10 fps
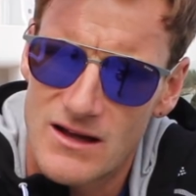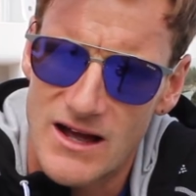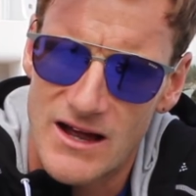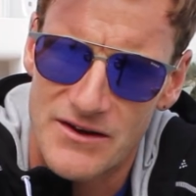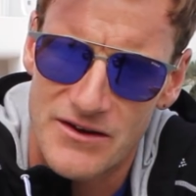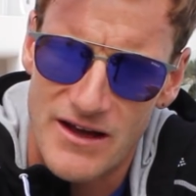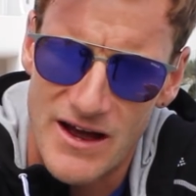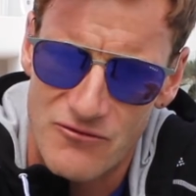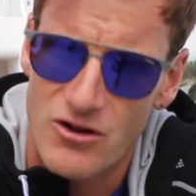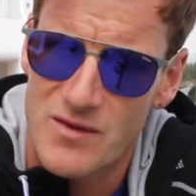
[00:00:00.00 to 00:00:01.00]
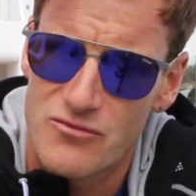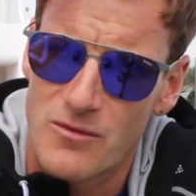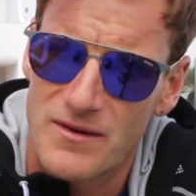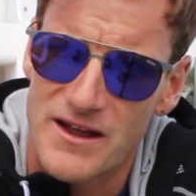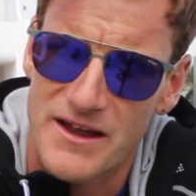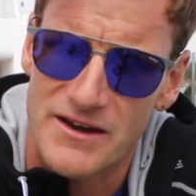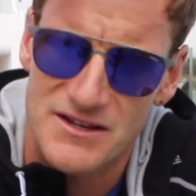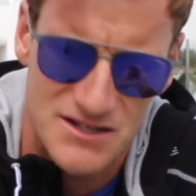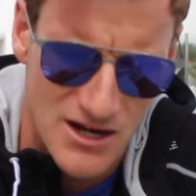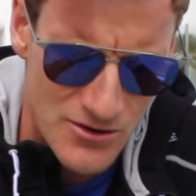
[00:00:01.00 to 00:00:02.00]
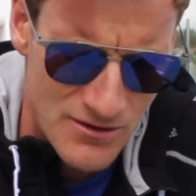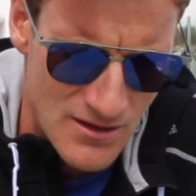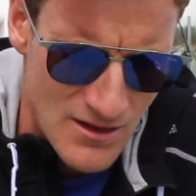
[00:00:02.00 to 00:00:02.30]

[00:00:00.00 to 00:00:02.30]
and ride properly again. So,